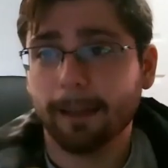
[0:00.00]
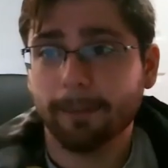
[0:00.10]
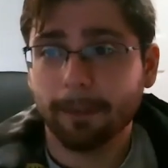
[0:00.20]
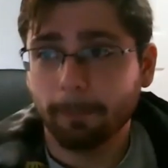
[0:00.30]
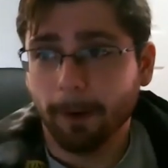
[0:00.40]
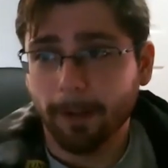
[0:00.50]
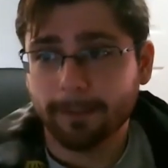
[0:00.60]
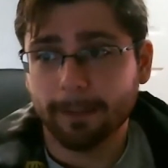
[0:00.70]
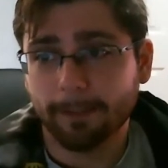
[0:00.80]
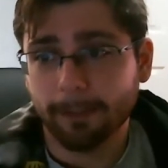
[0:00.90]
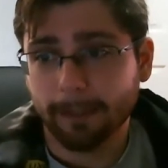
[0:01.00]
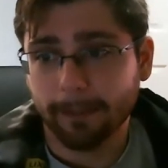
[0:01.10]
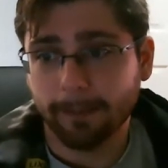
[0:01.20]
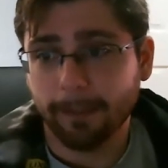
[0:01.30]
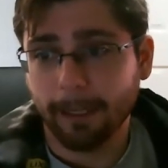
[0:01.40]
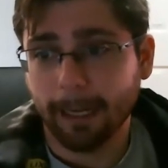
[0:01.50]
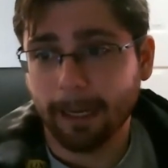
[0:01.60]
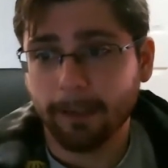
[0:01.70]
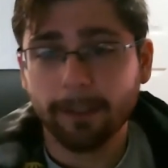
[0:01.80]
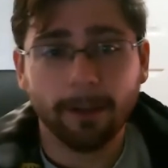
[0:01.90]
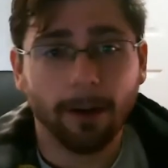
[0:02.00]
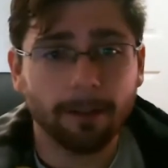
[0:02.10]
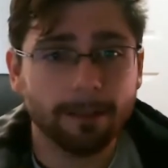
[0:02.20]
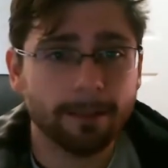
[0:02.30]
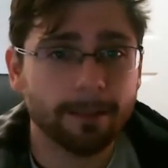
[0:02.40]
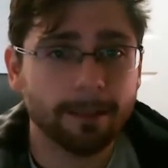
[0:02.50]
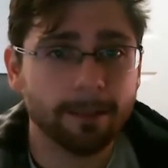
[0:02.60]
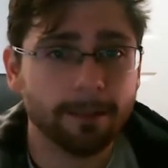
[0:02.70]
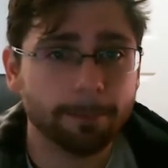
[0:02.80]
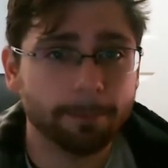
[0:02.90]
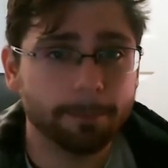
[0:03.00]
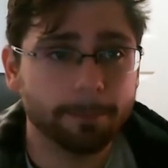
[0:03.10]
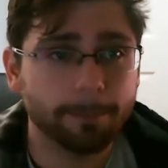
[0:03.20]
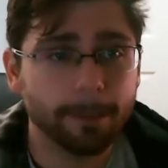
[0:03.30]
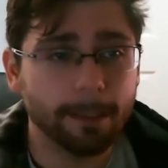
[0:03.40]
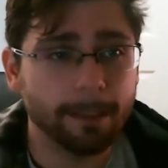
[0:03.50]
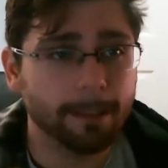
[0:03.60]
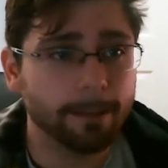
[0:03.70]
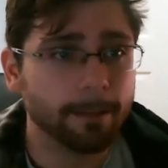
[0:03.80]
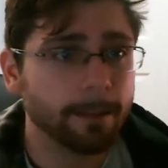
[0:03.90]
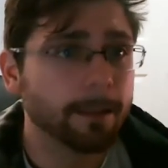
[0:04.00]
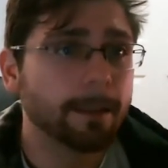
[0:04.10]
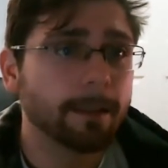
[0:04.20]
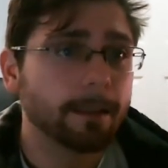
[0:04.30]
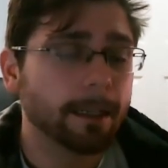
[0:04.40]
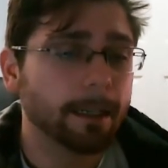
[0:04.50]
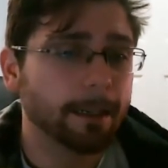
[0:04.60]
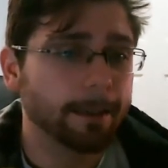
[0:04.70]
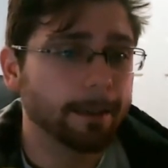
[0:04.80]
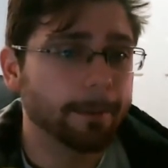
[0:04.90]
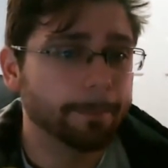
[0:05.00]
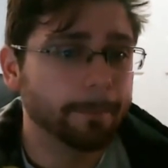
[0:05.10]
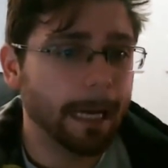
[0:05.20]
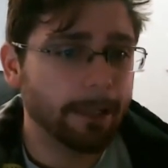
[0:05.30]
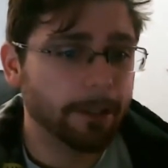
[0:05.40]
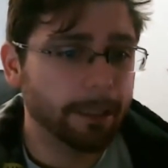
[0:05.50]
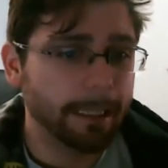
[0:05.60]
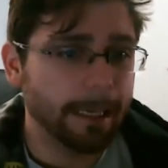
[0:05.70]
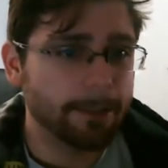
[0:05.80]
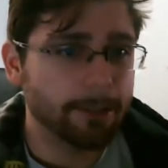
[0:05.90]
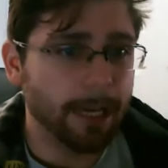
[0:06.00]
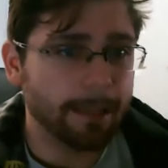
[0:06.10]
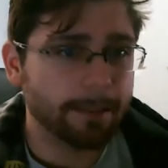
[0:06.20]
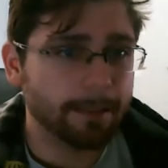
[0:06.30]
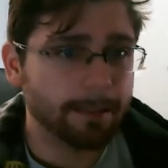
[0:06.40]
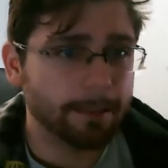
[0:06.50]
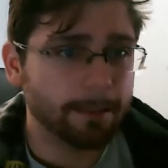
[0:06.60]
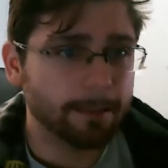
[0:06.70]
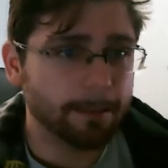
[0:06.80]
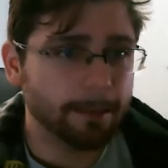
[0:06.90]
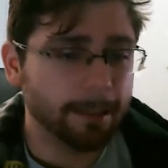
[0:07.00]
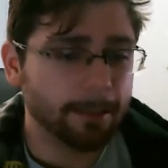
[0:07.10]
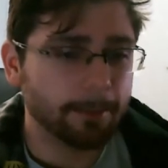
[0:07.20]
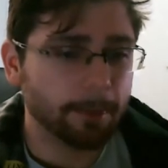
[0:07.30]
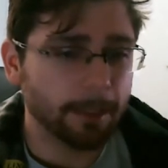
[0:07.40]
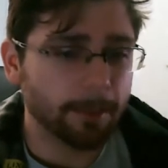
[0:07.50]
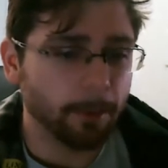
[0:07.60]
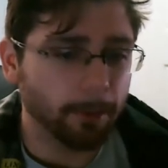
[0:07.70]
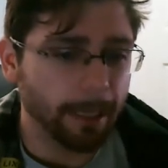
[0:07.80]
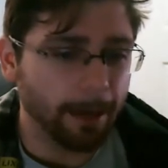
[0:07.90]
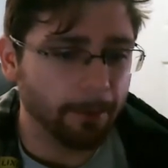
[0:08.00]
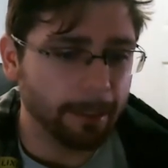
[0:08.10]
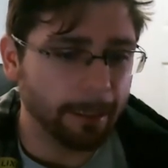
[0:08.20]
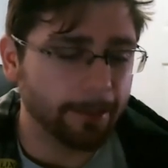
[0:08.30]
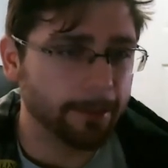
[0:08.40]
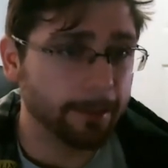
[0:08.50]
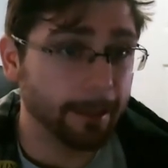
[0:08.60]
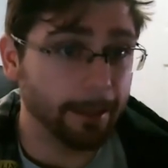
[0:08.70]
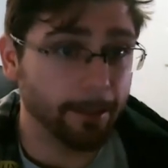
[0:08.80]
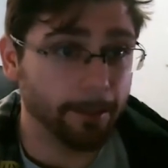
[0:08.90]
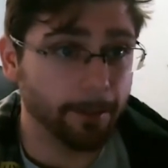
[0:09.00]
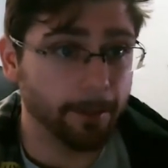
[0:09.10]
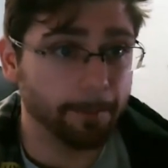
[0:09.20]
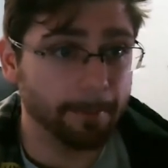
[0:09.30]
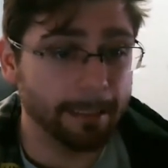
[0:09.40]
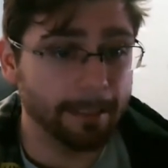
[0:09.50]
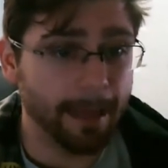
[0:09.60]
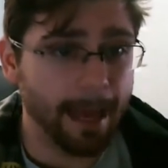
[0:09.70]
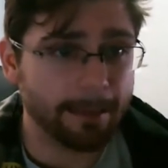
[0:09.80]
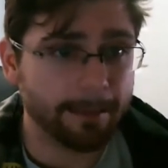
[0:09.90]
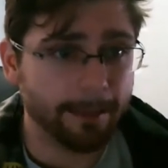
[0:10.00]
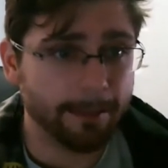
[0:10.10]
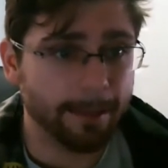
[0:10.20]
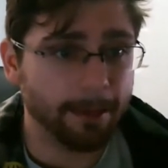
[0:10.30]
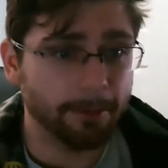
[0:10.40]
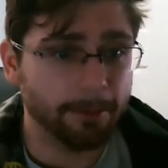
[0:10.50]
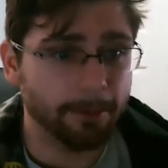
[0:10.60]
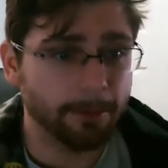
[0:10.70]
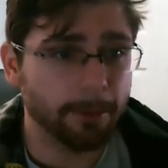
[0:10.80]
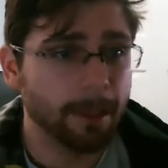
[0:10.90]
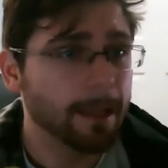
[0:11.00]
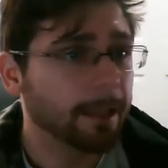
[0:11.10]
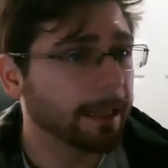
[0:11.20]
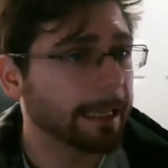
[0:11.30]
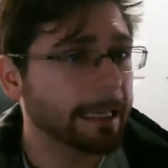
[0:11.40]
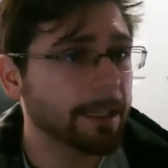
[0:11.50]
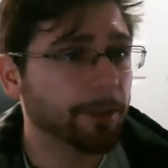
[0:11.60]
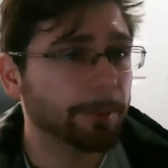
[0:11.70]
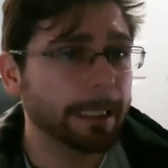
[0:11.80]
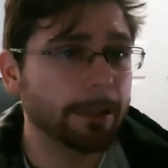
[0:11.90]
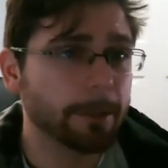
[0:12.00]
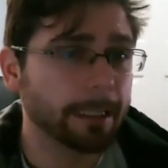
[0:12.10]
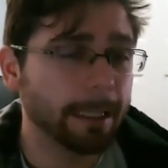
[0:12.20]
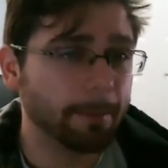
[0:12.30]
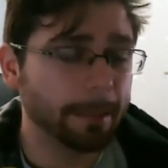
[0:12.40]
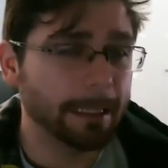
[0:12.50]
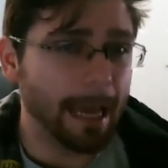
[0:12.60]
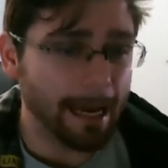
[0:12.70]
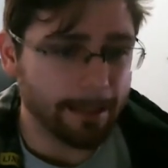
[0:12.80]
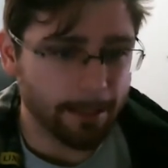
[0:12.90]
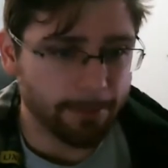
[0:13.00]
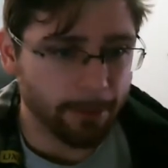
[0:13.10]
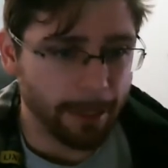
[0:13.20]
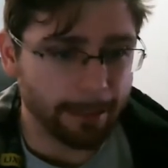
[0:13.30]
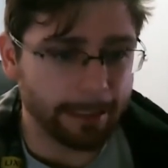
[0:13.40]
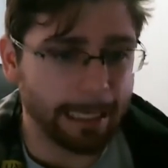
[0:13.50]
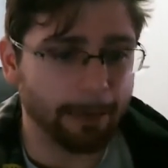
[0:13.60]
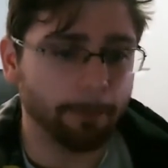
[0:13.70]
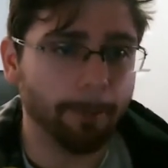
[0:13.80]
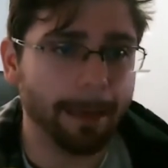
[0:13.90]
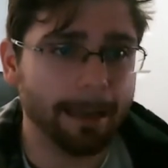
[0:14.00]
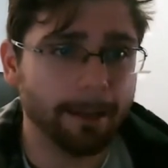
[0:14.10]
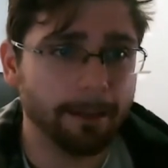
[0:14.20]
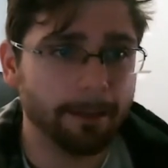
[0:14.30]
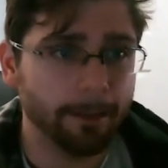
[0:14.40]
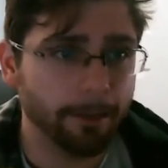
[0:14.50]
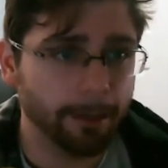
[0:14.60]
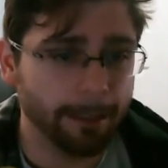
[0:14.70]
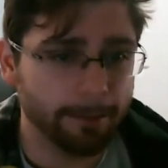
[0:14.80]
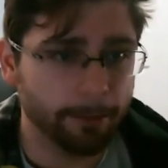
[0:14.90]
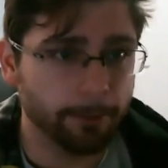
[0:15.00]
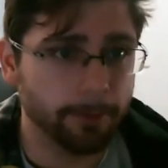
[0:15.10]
have it in Boston every year, and I could have gone this year, but um, I couldn't get Jess. The tickets were like sold out, and I couldn't get her media access. They don't do like at E3 you can get media access for like a cameraman, you know, like yeah. who